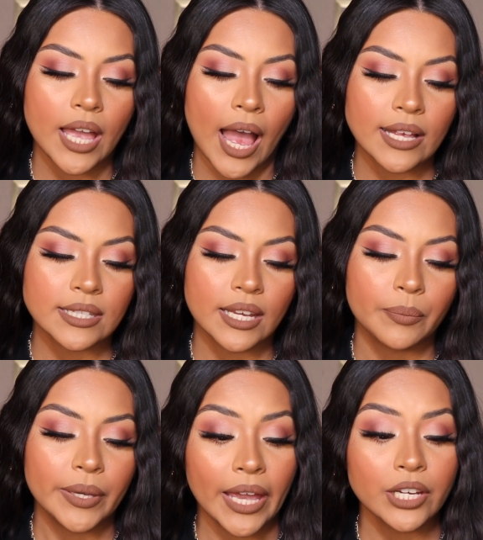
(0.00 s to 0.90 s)

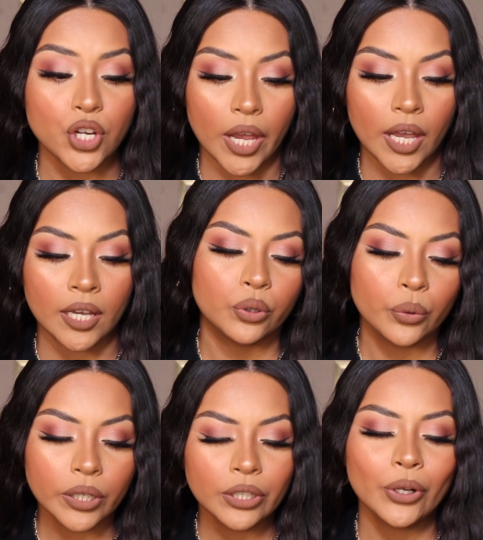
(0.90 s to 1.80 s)
acid, PHA,
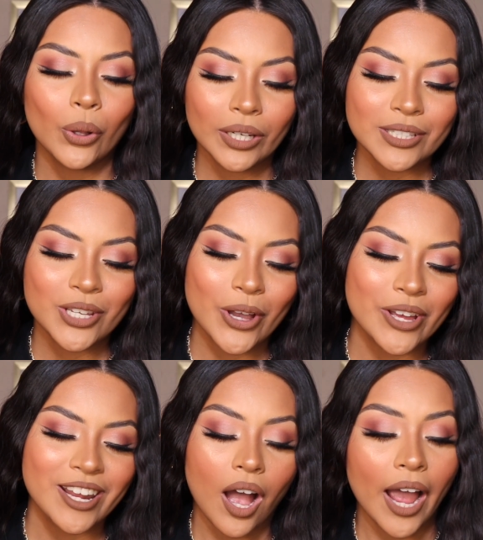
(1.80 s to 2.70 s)

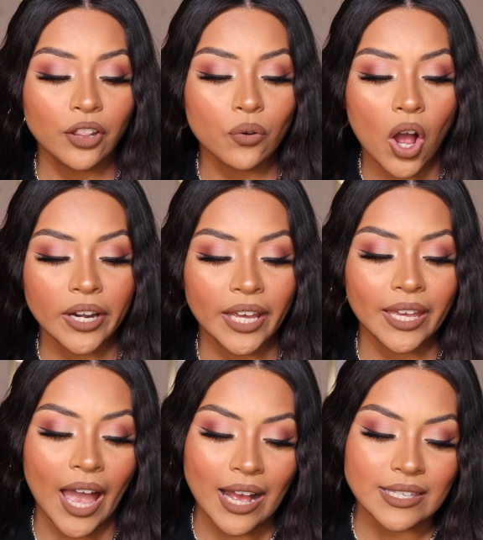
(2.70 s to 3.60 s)
gluconolactone,
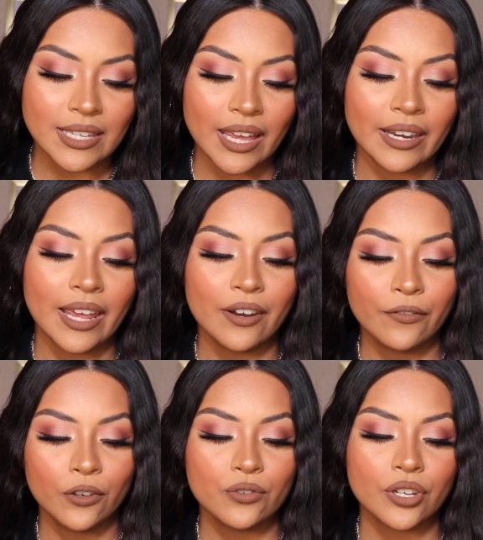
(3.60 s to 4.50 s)
hyaluronic acid, and
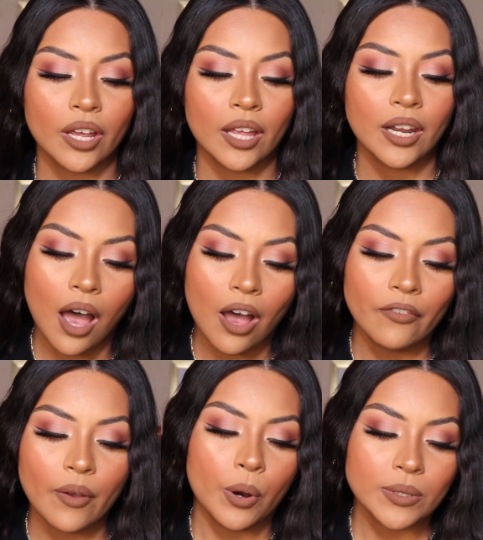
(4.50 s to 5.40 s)
infusion
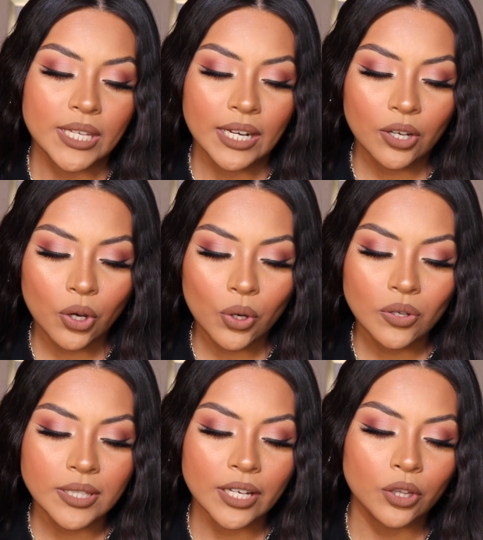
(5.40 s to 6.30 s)
of
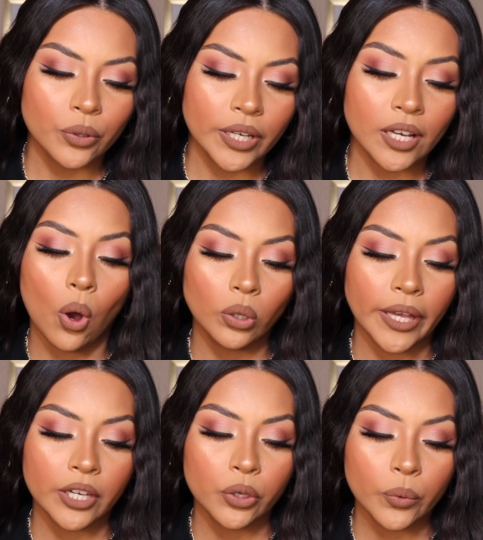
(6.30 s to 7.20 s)
botanicals including
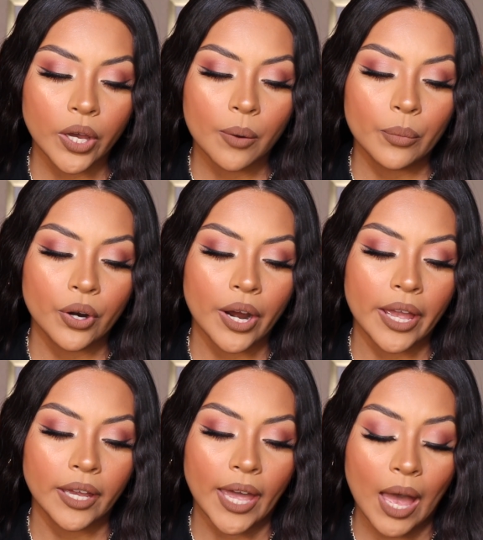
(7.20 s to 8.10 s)
oleic, cucumber,
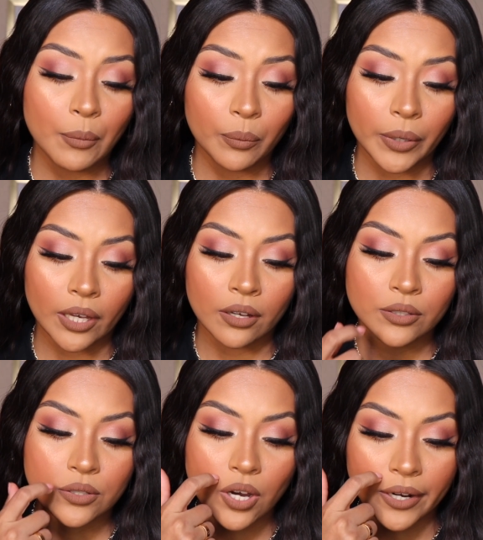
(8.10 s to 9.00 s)
and chamomile
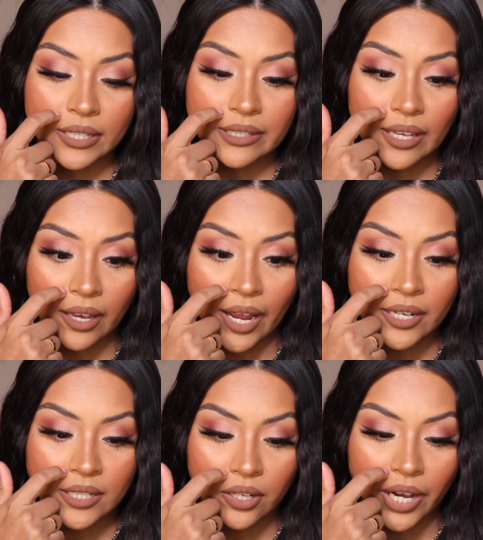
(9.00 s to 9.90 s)
to target skin
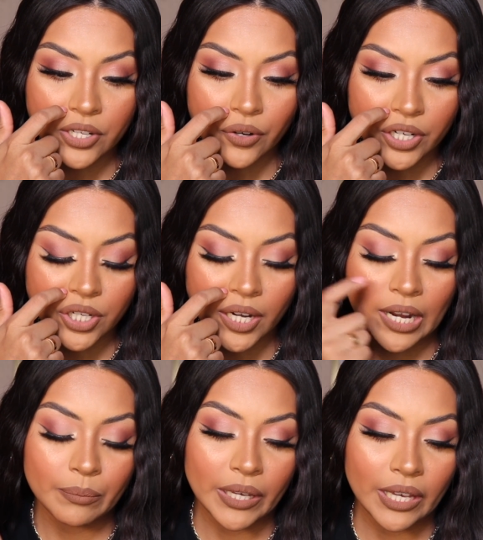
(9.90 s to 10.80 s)
ideal hydration
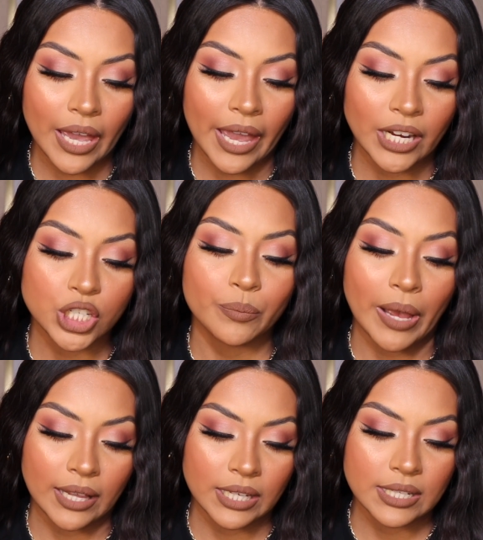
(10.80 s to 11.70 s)
and pH
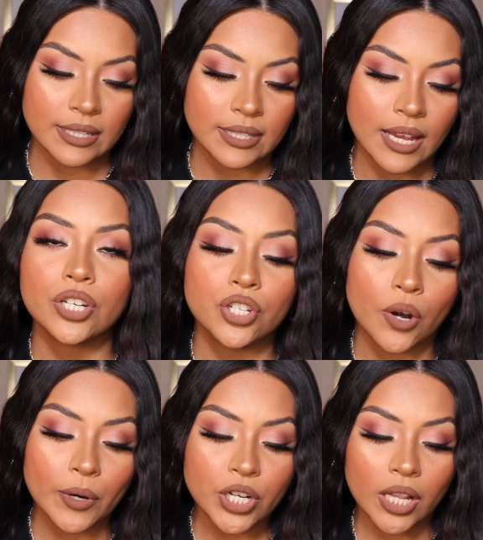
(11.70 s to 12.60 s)
balance.
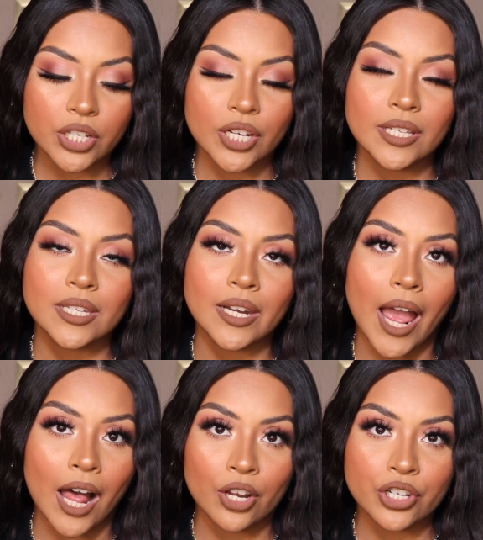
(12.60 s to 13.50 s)
Dermatologist and
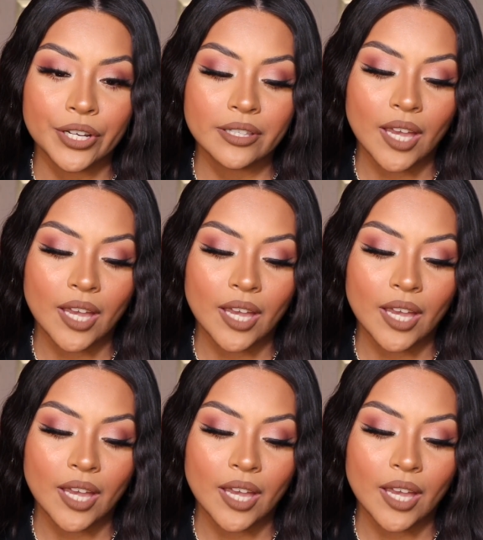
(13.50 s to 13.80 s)
allergy